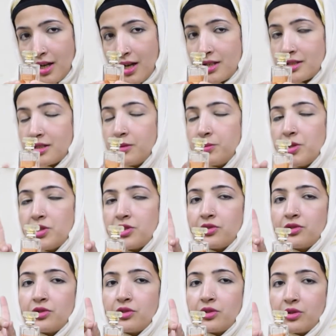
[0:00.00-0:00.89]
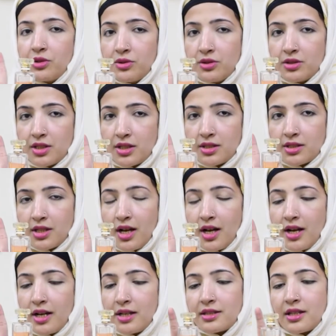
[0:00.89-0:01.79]
Ask the patient to close his
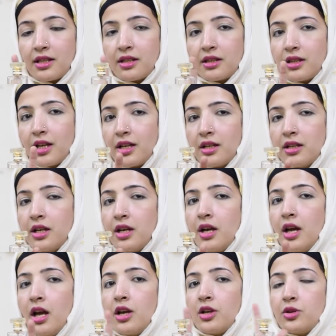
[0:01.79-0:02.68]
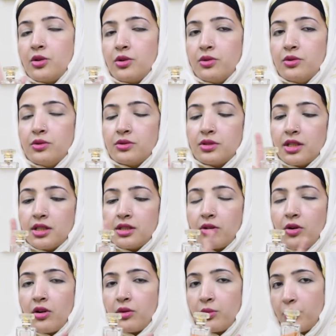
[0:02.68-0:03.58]
eyes and then use
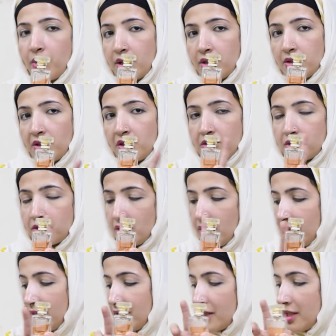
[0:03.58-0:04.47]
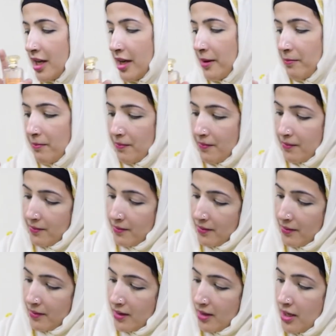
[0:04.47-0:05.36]
it on one nostril at a time.
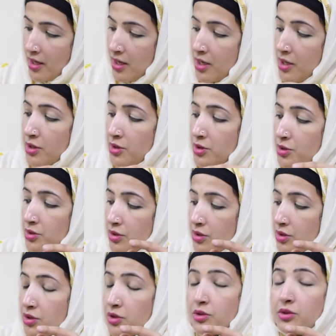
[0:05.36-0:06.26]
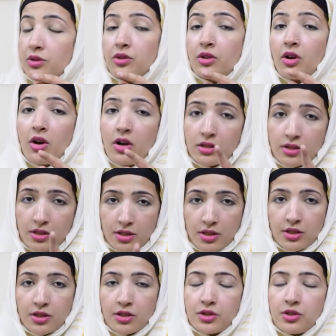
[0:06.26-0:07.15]
Do
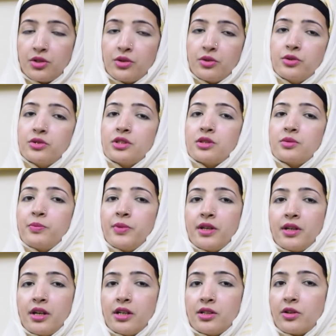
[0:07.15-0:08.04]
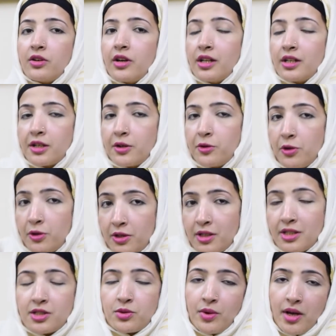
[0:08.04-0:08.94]
not use spirit or
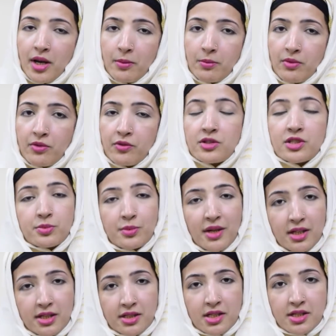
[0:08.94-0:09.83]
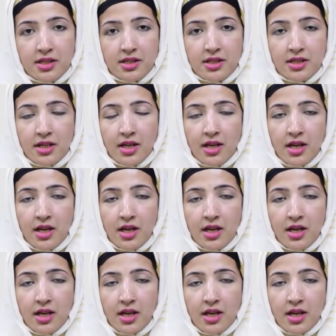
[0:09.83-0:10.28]
alcohol swab for smell test.